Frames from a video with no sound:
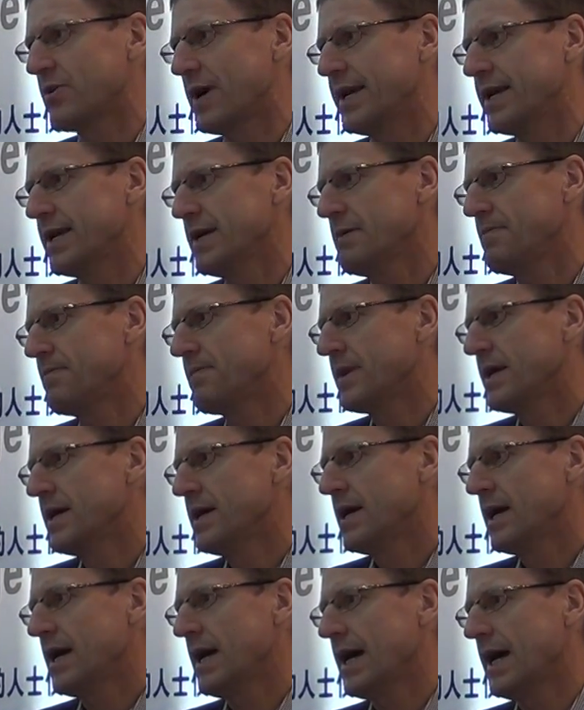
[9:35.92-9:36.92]
are under,
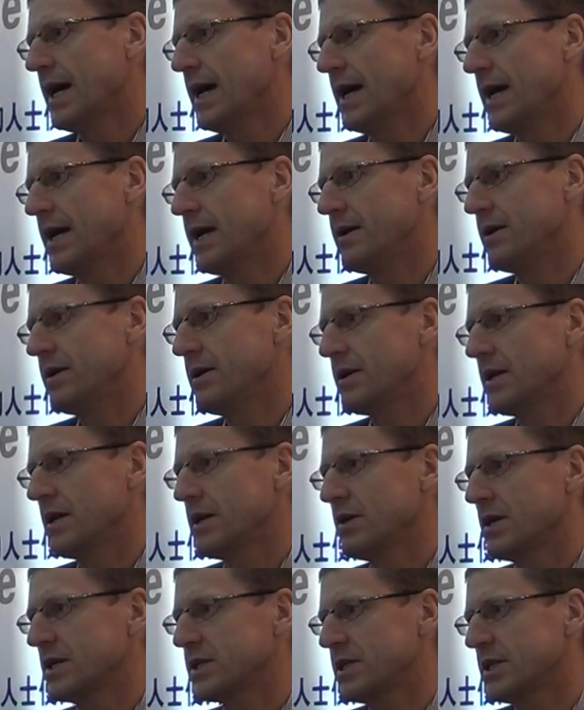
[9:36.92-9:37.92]
and
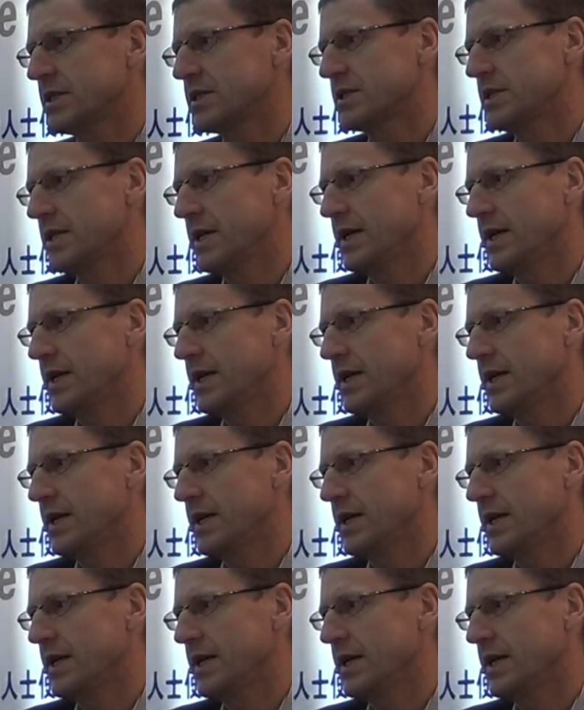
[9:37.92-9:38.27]
not just